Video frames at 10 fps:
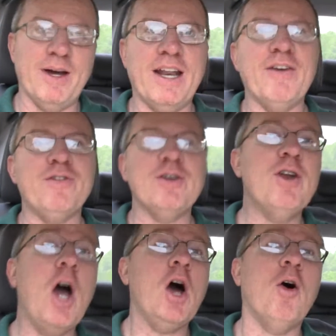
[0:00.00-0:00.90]
But if you
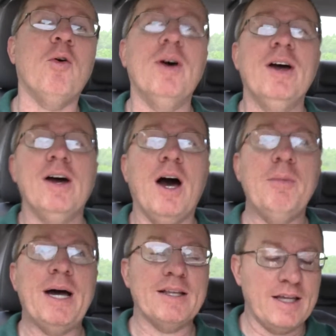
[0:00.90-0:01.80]
know
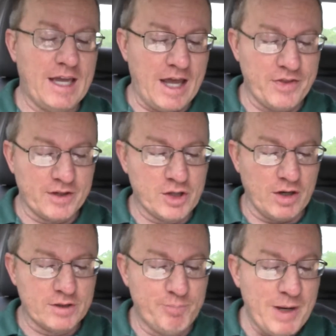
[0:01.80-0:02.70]
about the Catholic
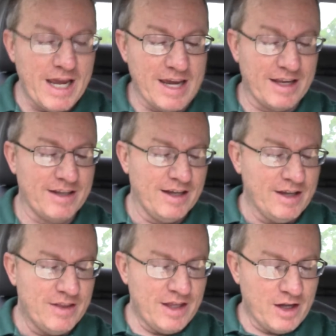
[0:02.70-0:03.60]
Church being
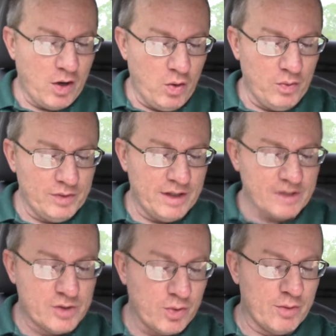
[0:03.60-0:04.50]
the
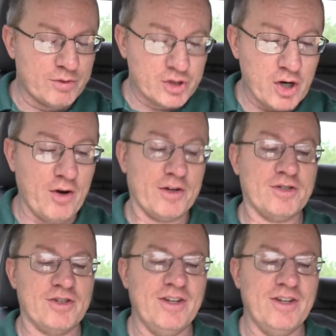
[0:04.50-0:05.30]
only true church,